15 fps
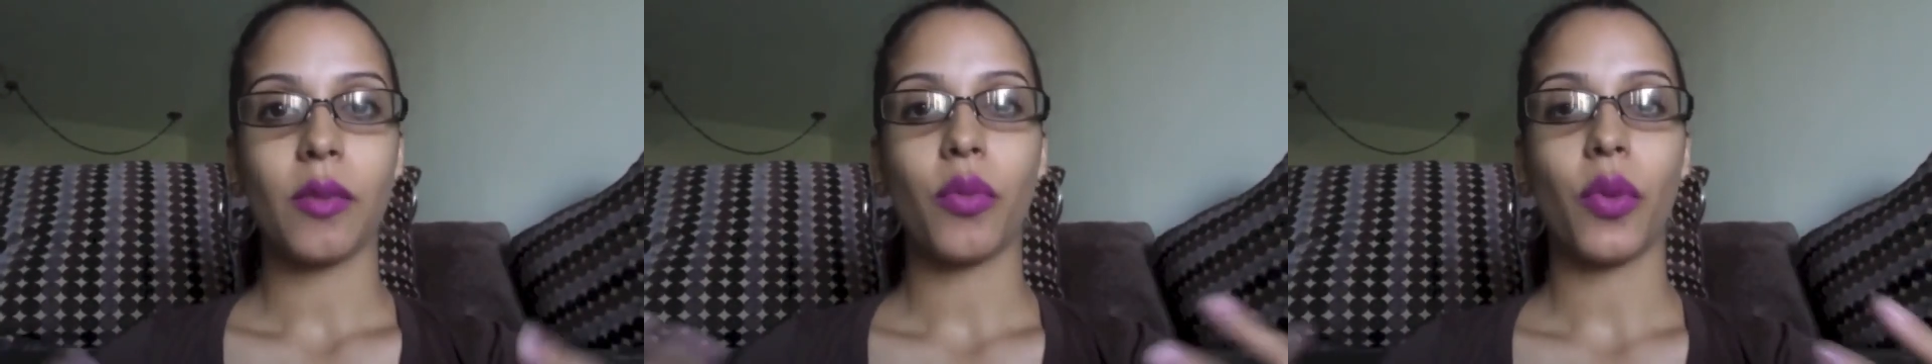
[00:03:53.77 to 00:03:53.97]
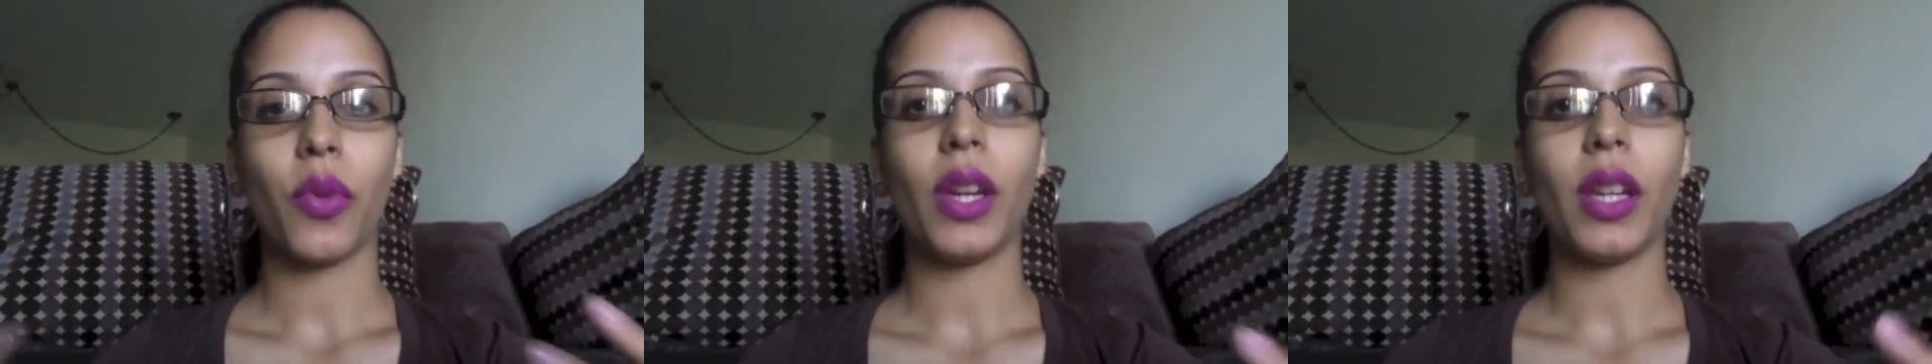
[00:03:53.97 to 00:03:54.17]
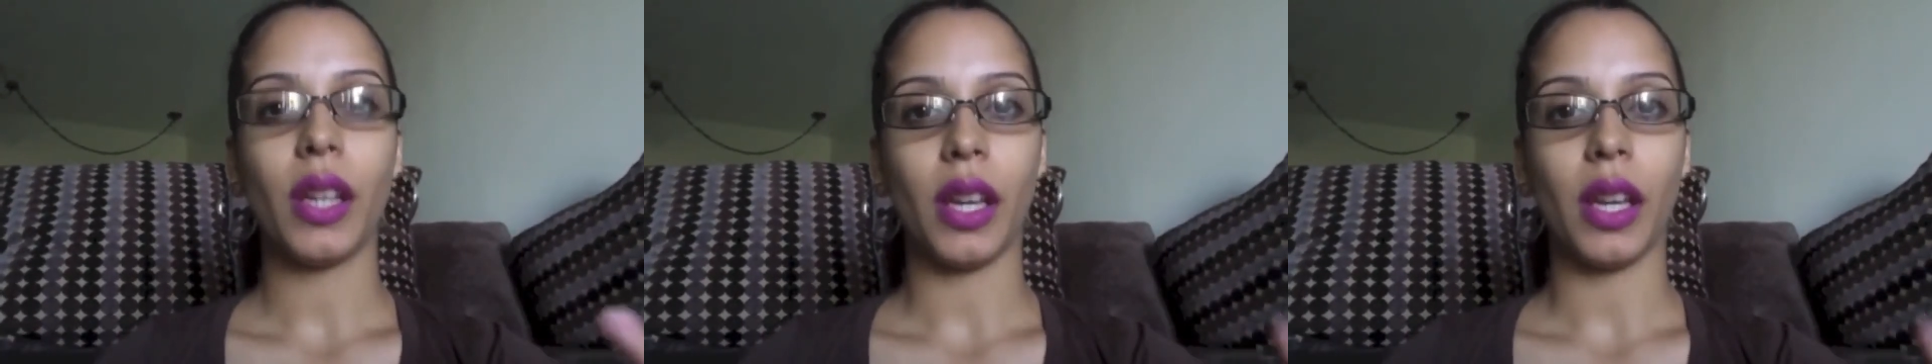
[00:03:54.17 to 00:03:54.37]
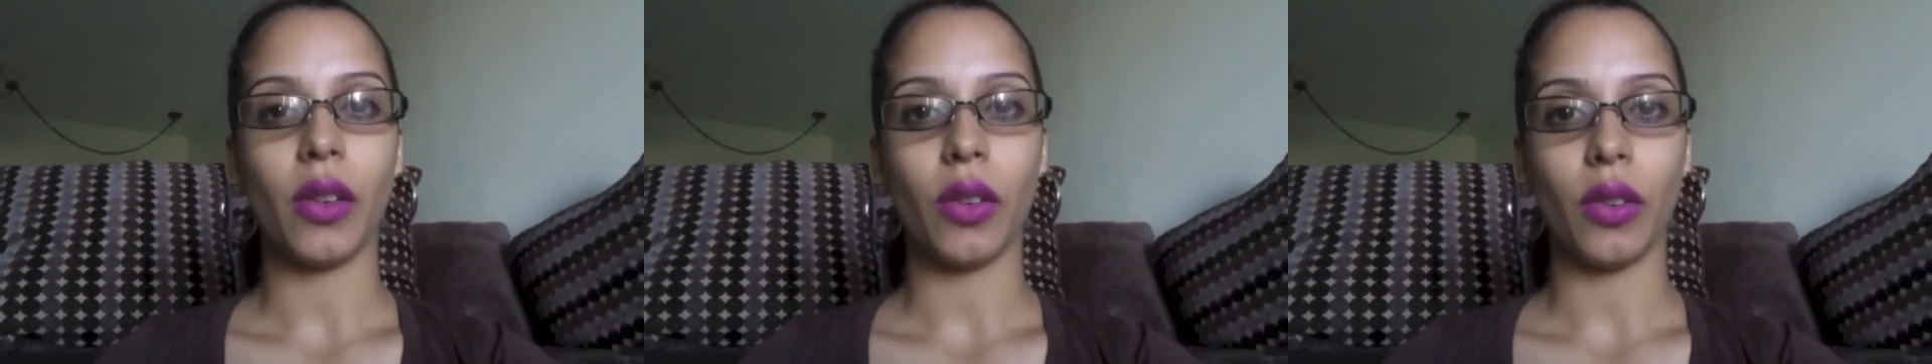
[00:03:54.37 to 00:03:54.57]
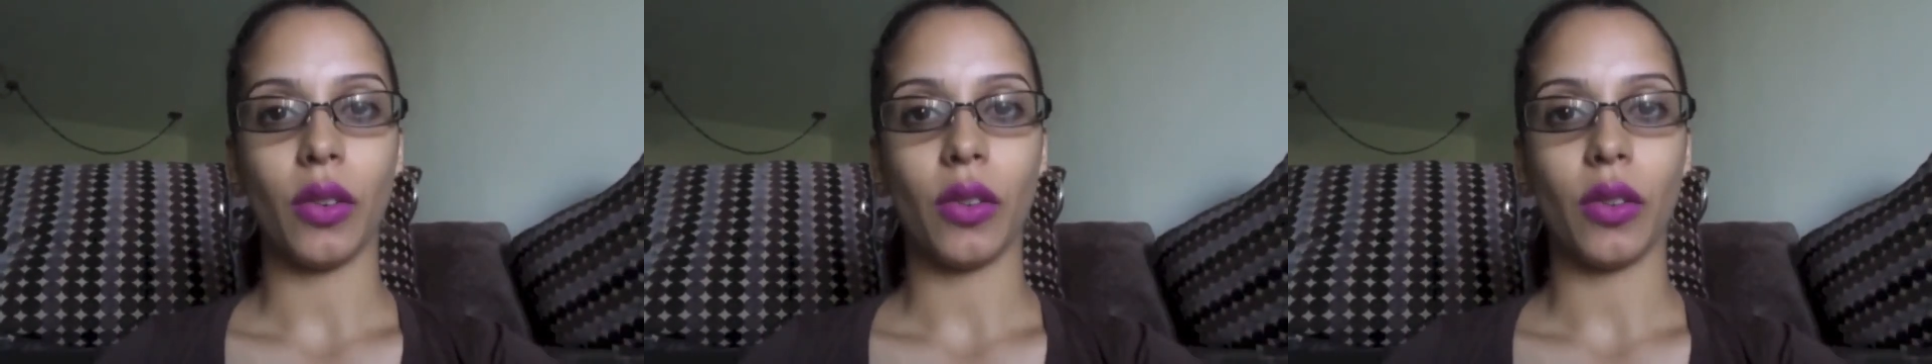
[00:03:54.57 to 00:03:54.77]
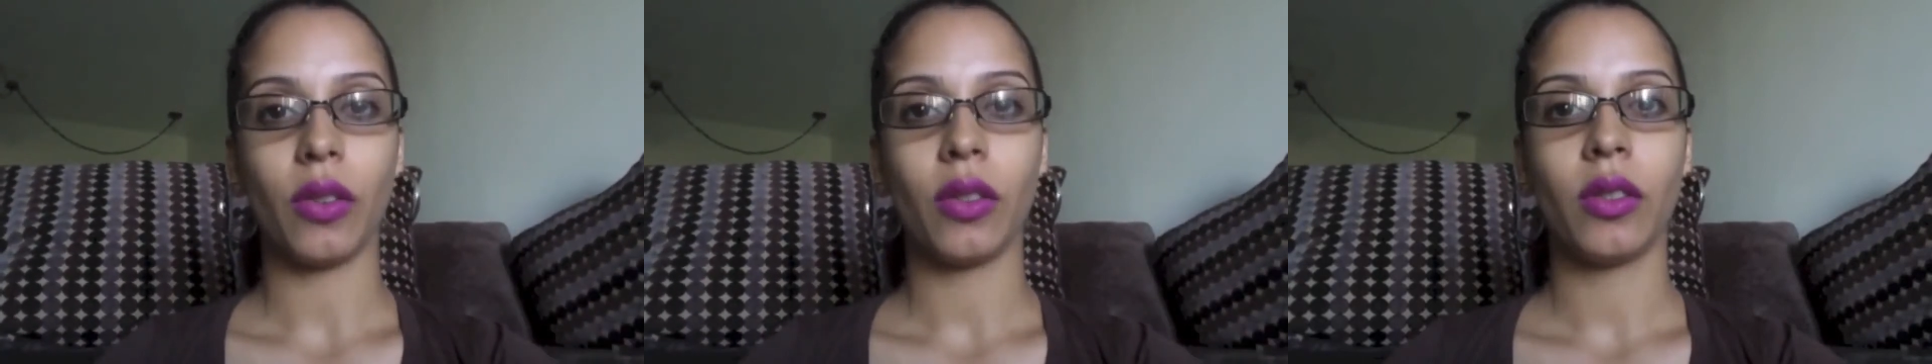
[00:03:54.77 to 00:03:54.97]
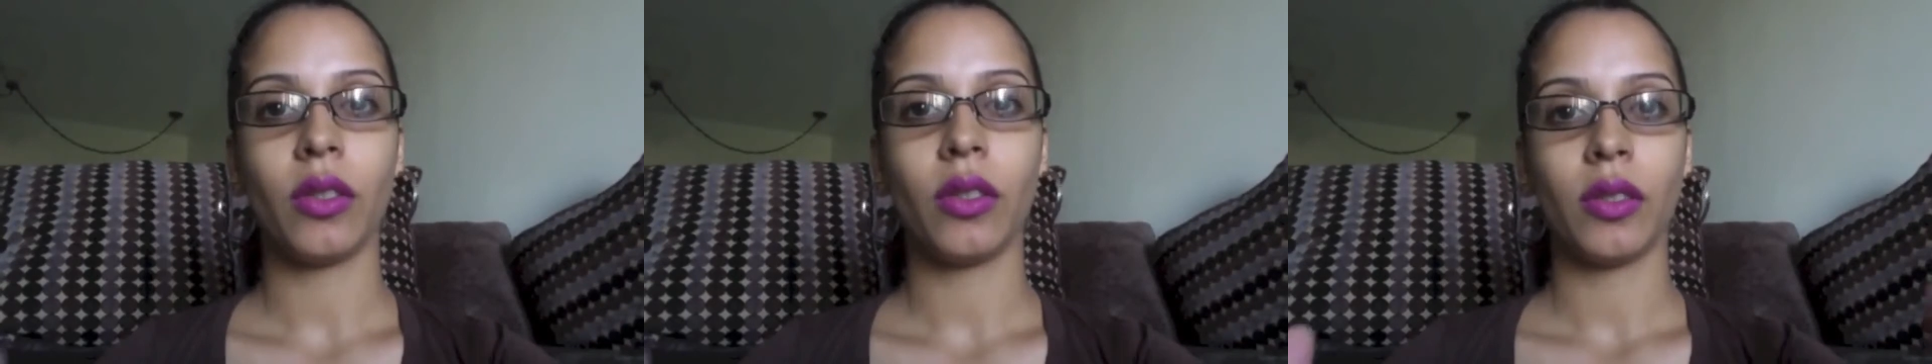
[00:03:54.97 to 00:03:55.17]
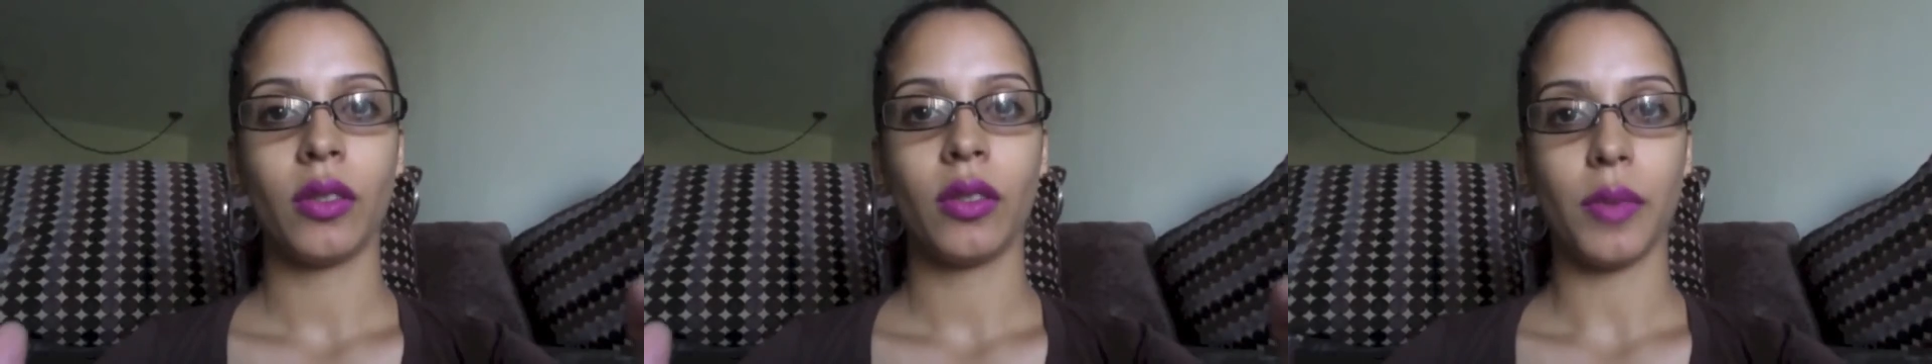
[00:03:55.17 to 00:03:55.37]
prenatal
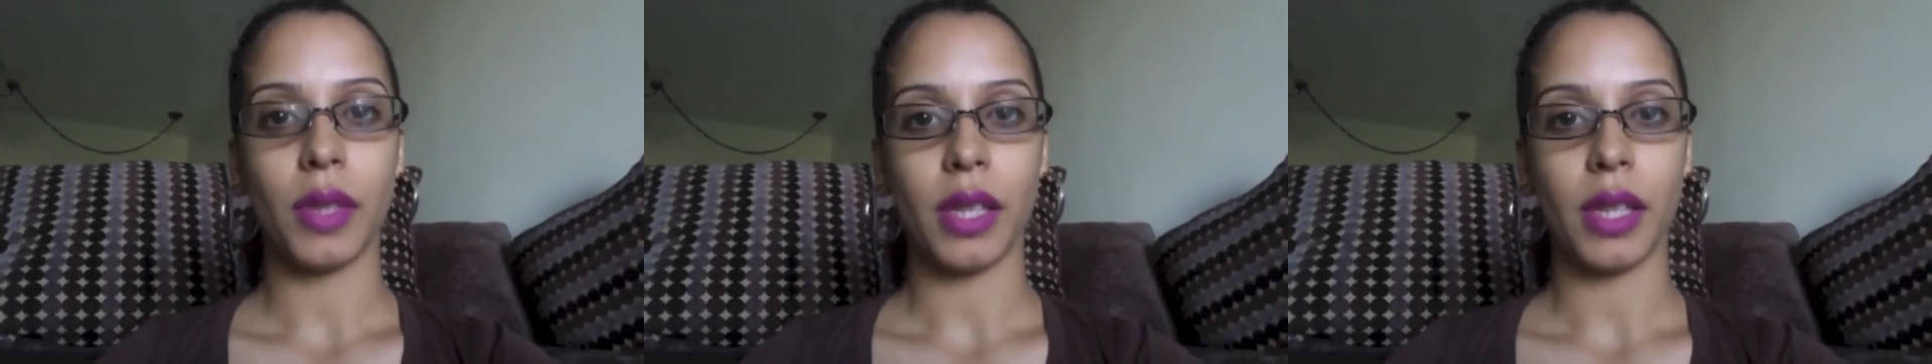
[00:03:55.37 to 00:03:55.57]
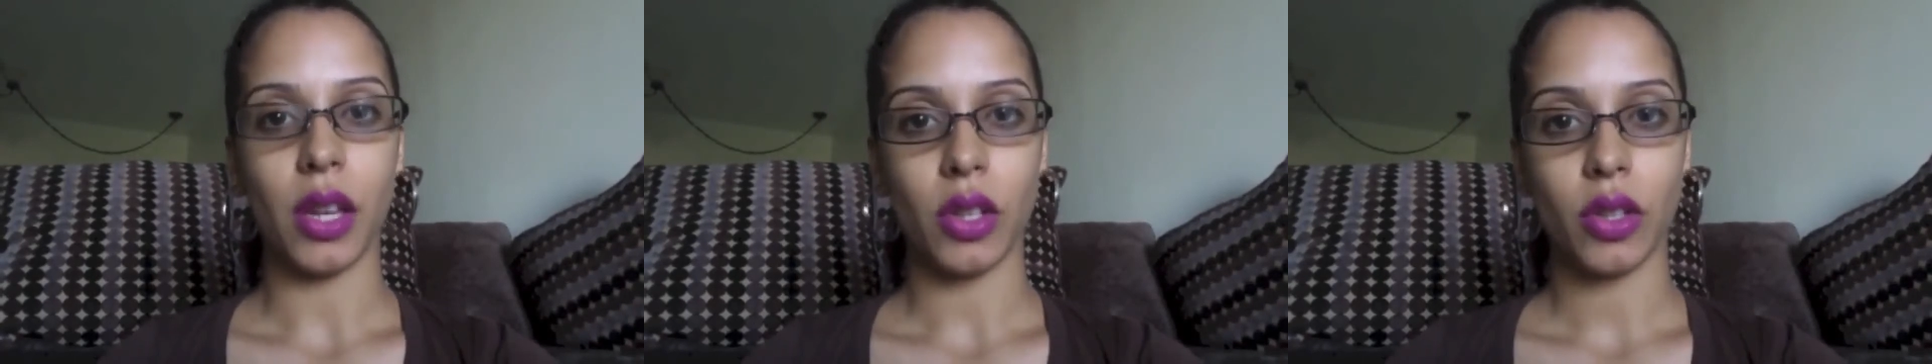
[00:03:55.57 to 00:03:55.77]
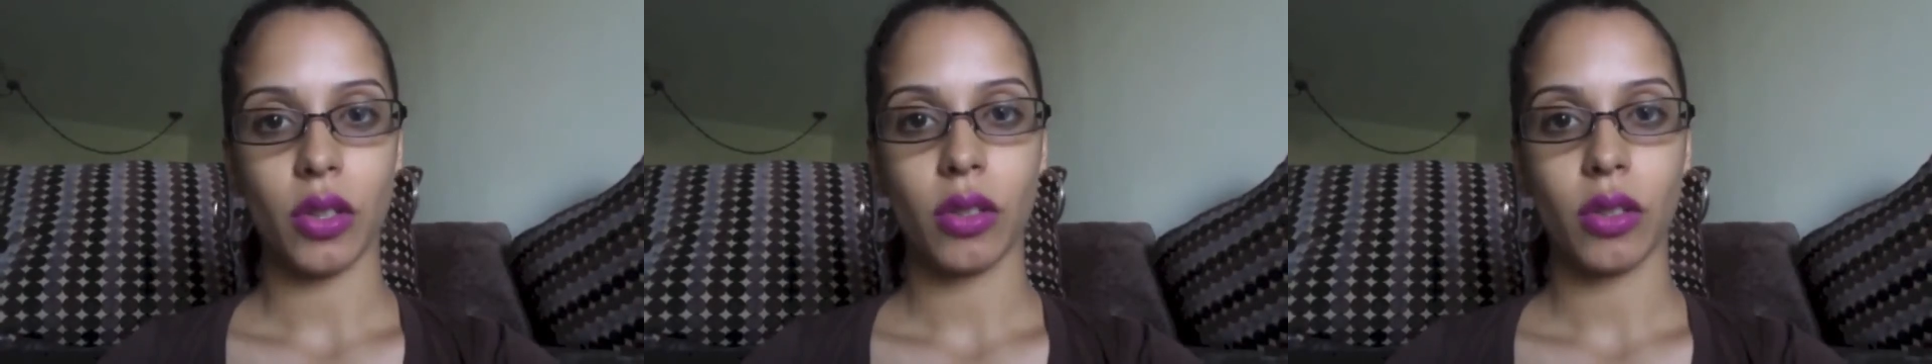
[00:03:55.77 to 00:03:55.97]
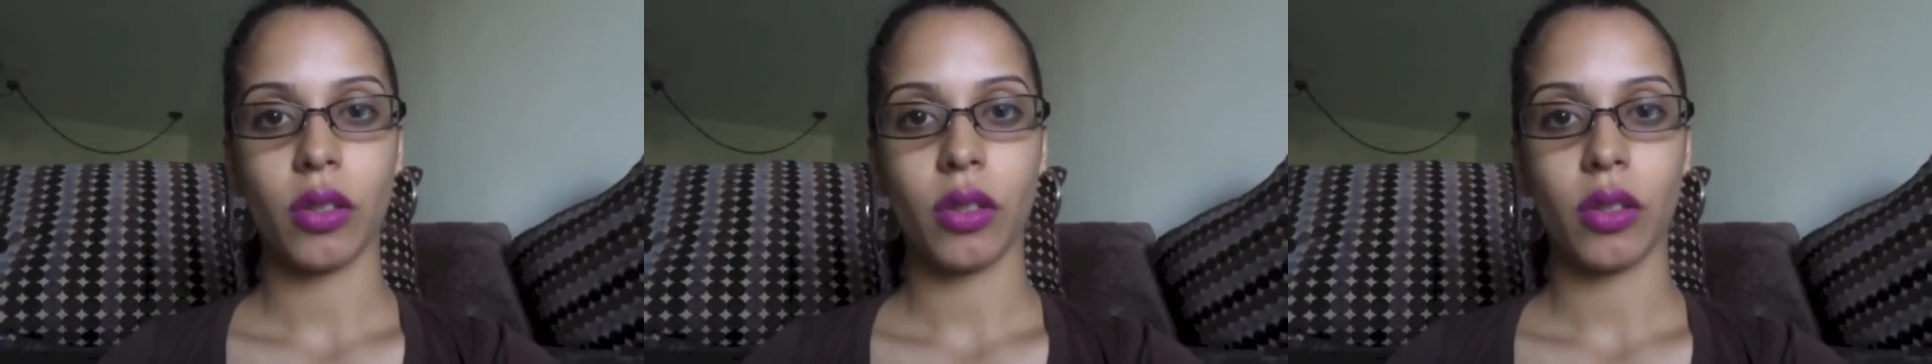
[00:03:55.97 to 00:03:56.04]
massage.